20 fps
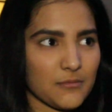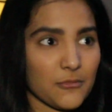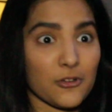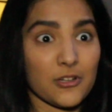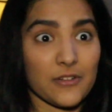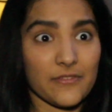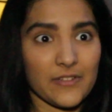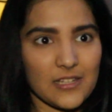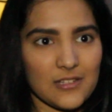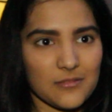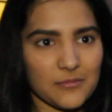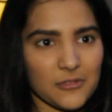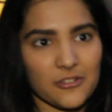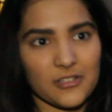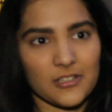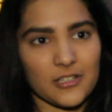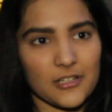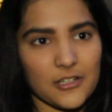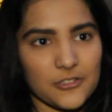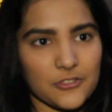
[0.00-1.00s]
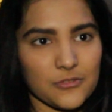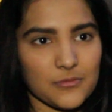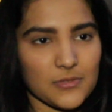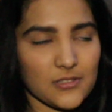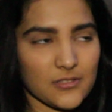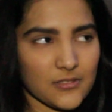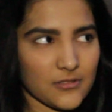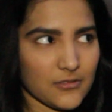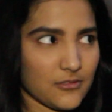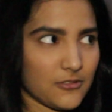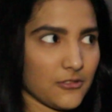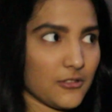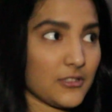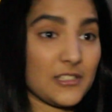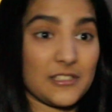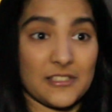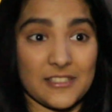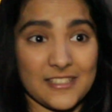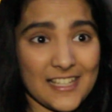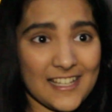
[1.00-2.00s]
motivated me or encouraged me to
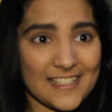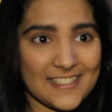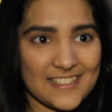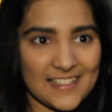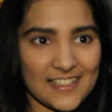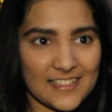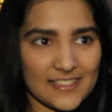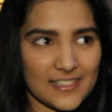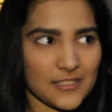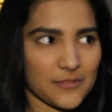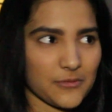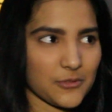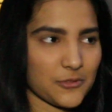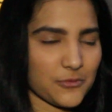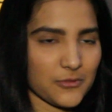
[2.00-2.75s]
join a society like this,